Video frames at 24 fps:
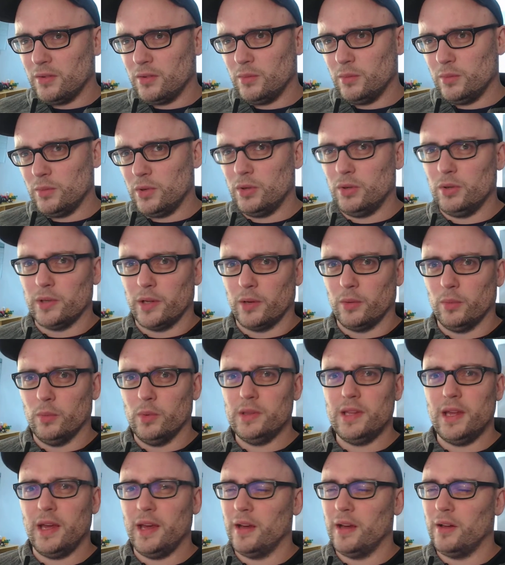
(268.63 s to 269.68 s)
Hold on, what
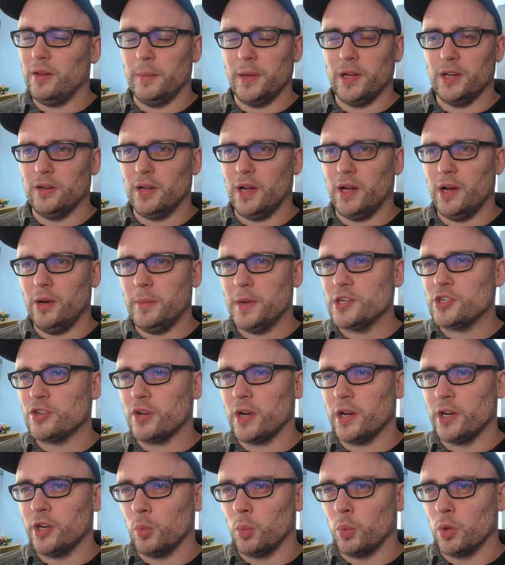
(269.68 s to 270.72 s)
the hell how am I
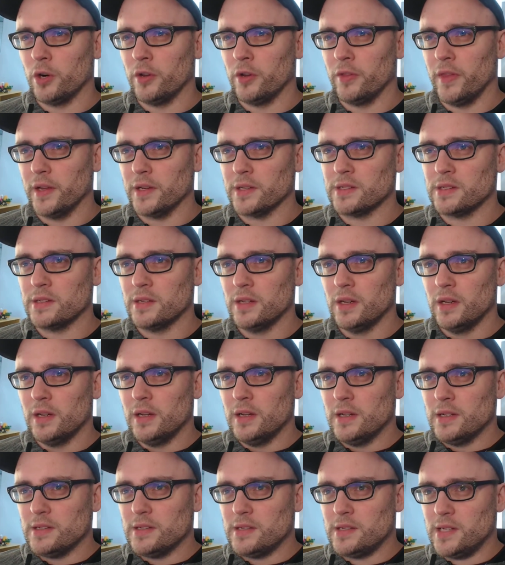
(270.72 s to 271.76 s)
trying to word this?
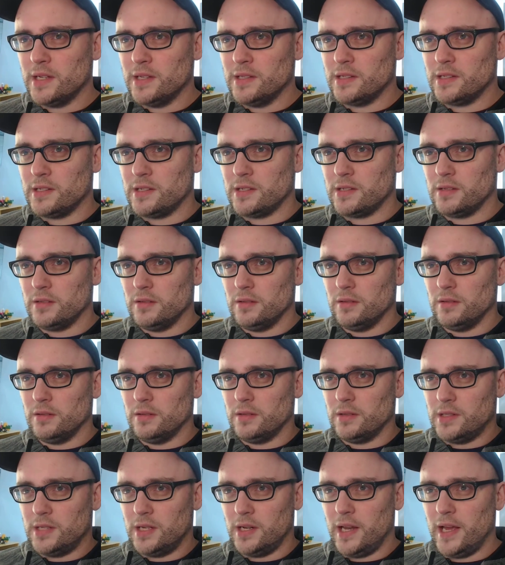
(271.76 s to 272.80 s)
Since
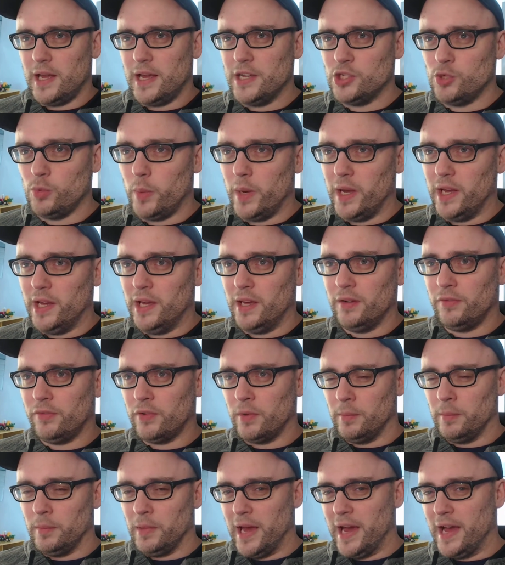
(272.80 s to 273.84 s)
today's weigh-in
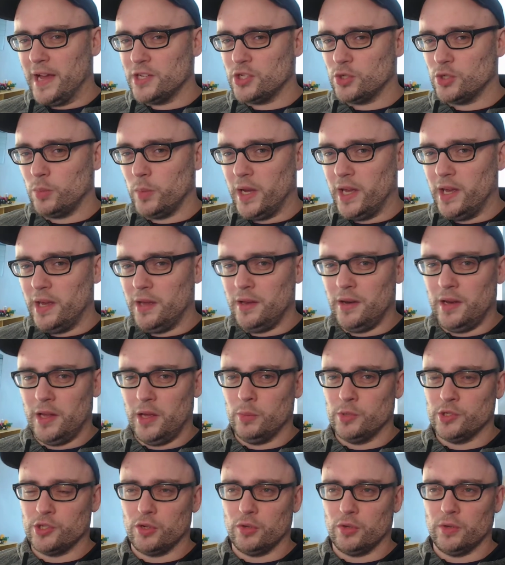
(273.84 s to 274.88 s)
from last weigh-in, it
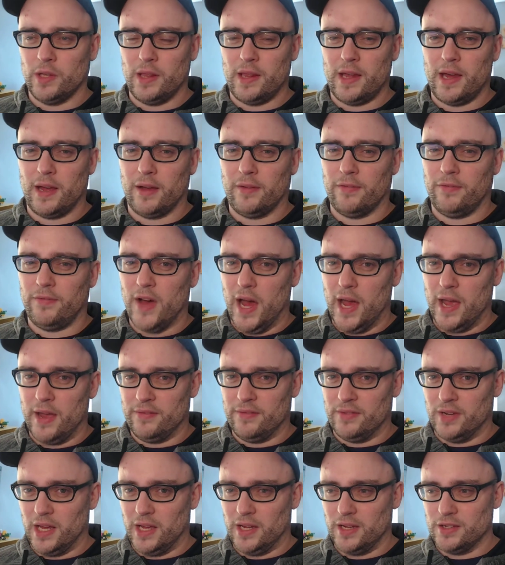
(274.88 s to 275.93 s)
was only like
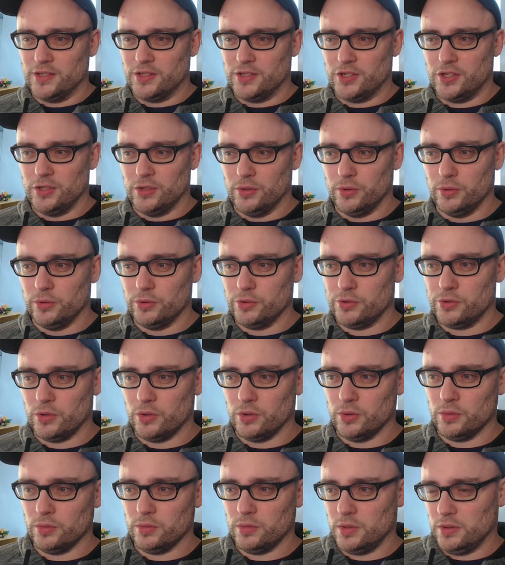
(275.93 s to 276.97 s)
5 days too.
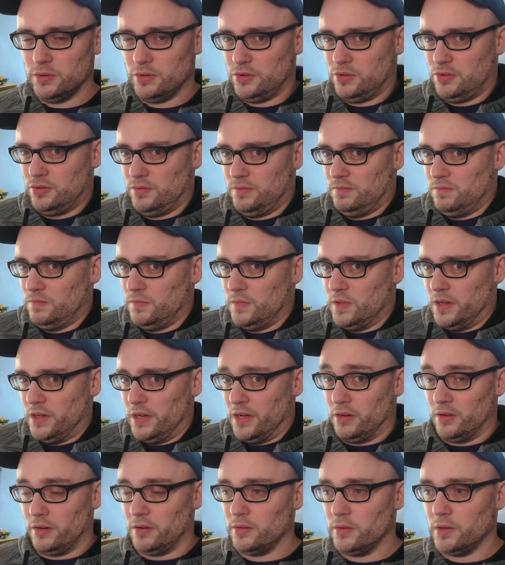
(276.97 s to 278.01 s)
So that's, I
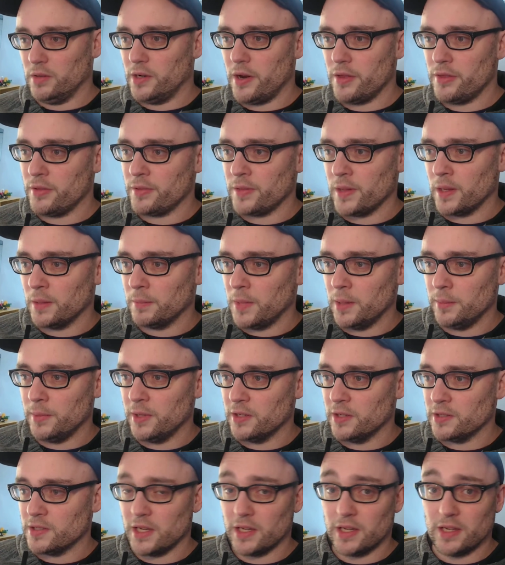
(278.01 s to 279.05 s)
don't know, another thing maybe
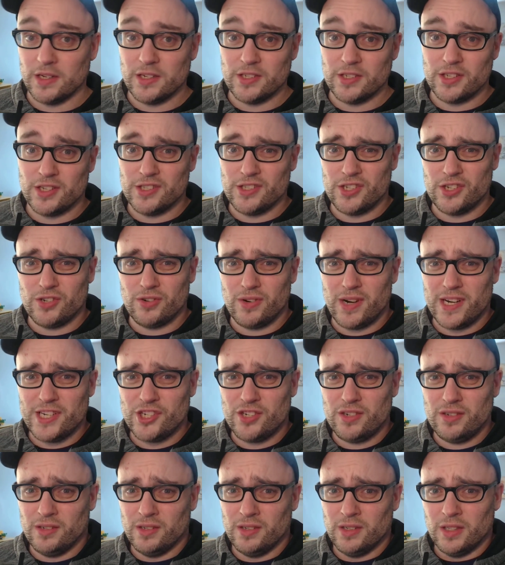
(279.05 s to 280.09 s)
to take into
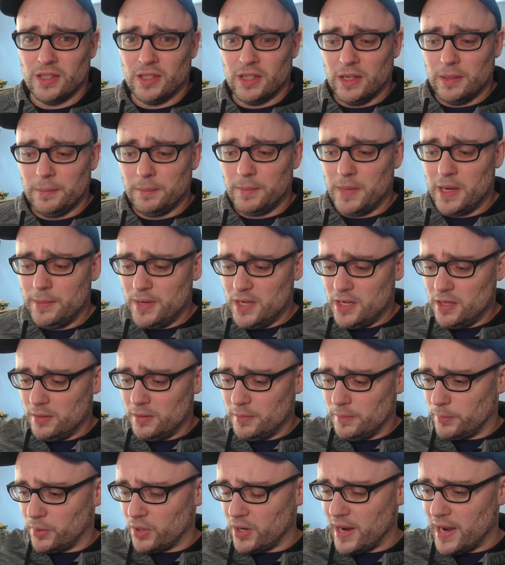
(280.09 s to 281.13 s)
consideration. Maybe,
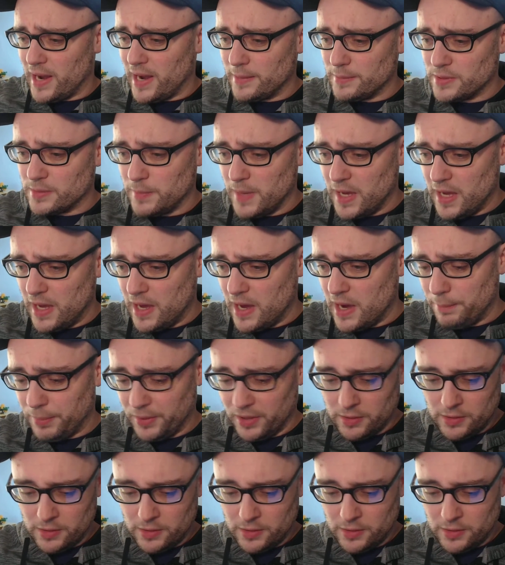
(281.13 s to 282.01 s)
perhaps, mayhap.